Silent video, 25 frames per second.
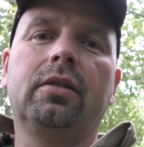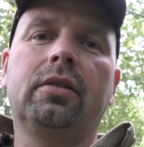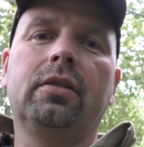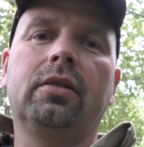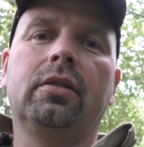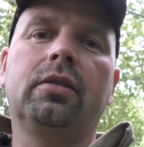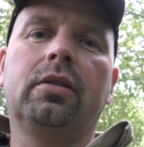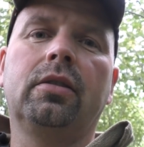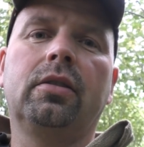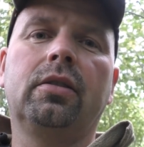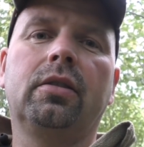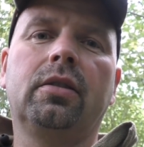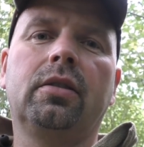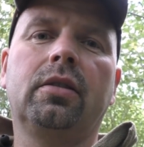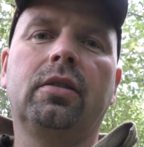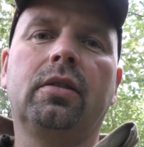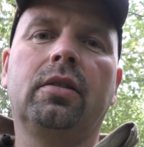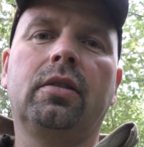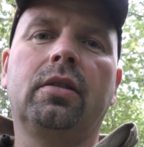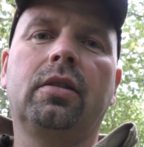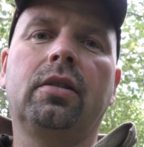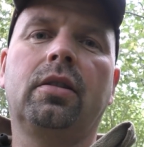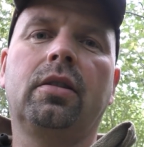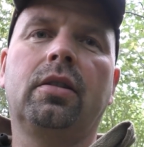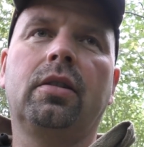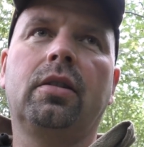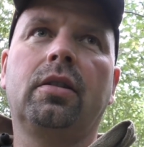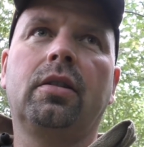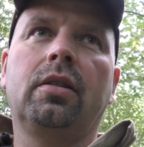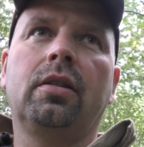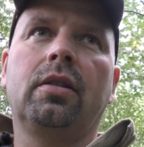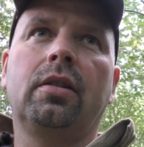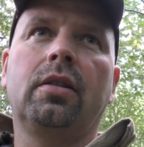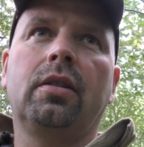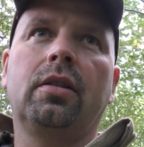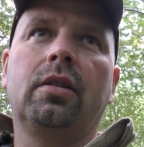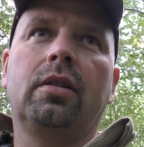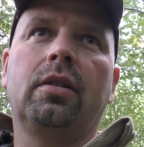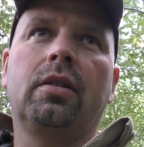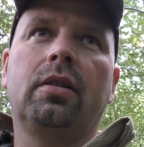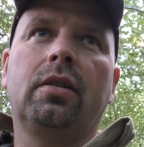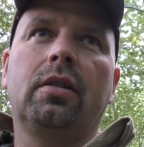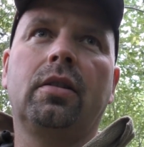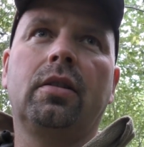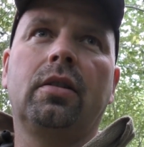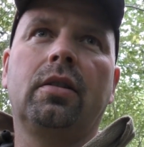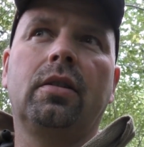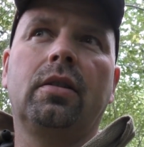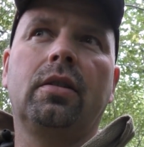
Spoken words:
(silence)